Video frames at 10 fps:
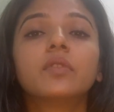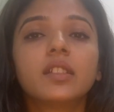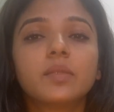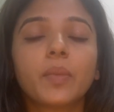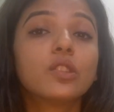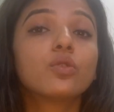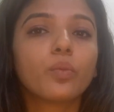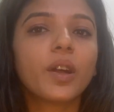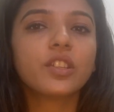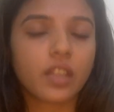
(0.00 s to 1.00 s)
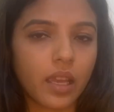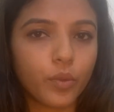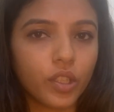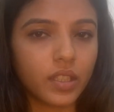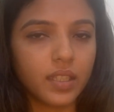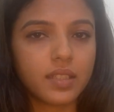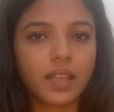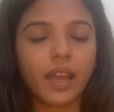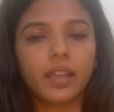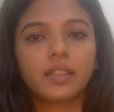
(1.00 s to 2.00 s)
they spend so much time on this
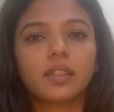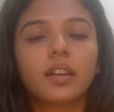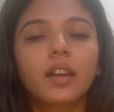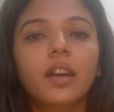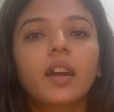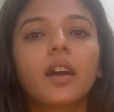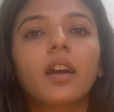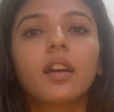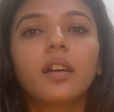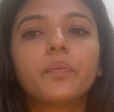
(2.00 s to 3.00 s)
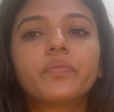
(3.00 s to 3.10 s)
that uh,